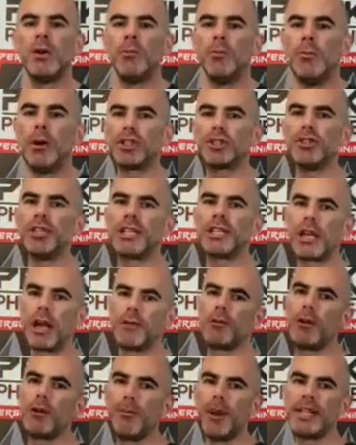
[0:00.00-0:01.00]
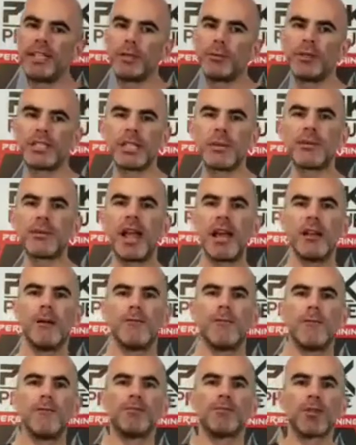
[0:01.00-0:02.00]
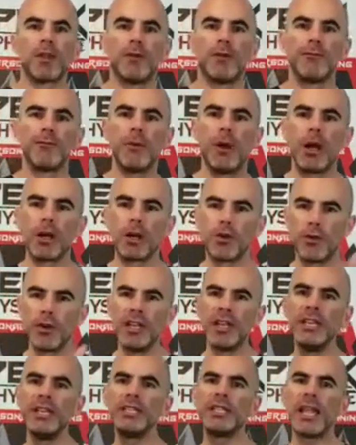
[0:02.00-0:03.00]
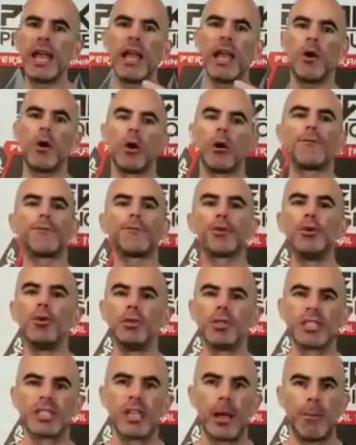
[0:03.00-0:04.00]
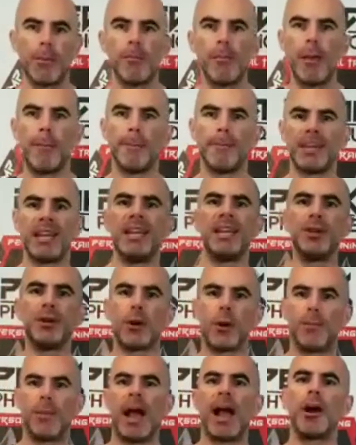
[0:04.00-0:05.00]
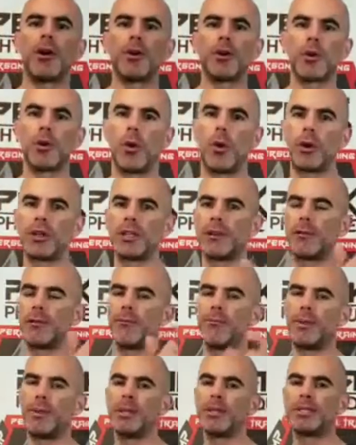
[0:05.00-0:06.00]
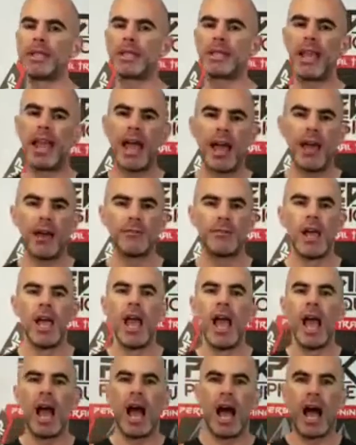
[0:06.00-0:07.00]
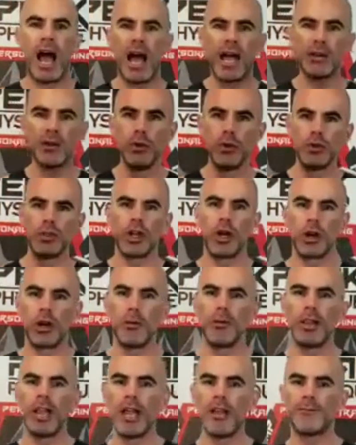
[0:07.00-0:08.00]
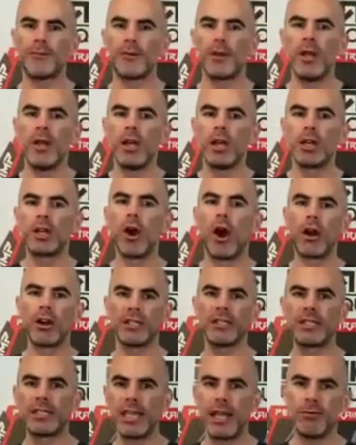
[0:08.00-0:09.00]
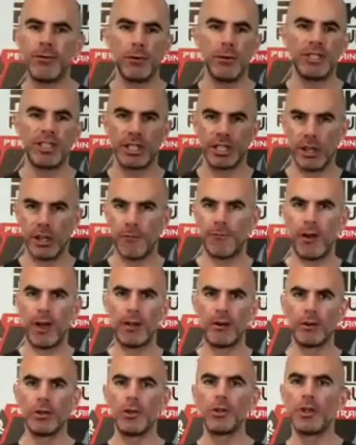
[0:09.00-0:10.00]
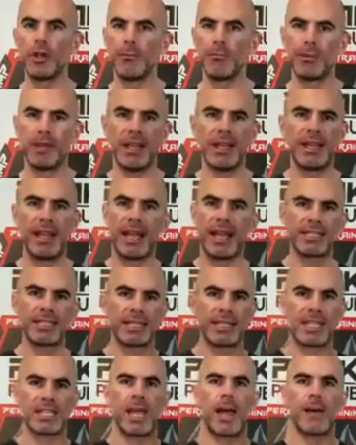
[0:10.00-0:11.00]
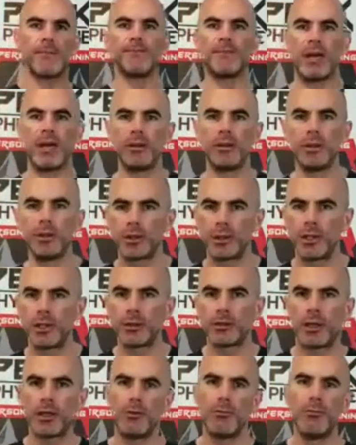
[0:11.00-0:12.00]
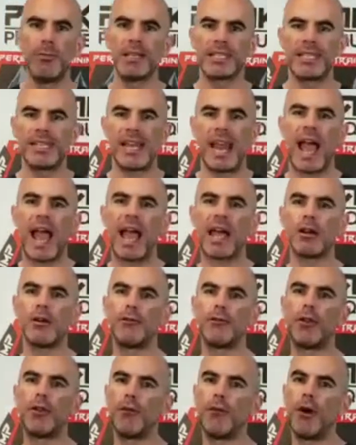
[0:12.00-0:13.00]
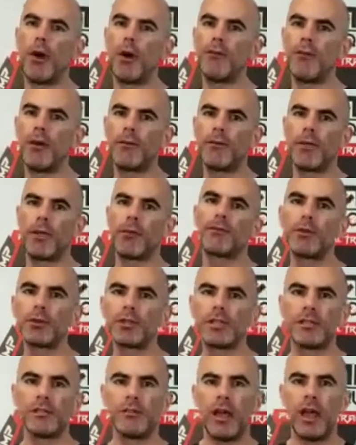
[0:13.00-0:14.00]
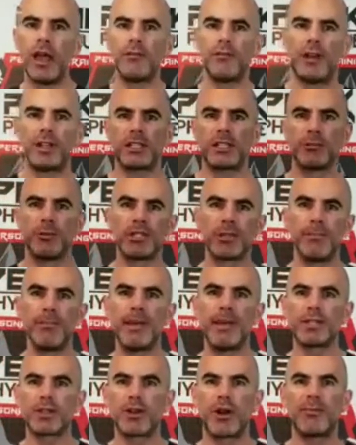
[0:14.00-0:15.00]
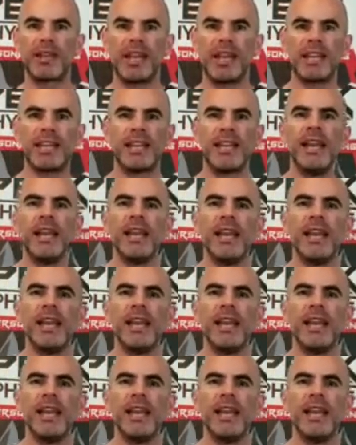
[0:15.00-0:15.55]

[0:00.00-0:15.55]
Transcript: But you need to cover your bases with some kind of greens or fruit supplement blend or powder or different pills that they have. I use the Herbalife Garden seven, which is a phytonutrient blend that has like the top phytonutrients that you're missing out of the, of the fruits and, and vegetables to make sure I'm getting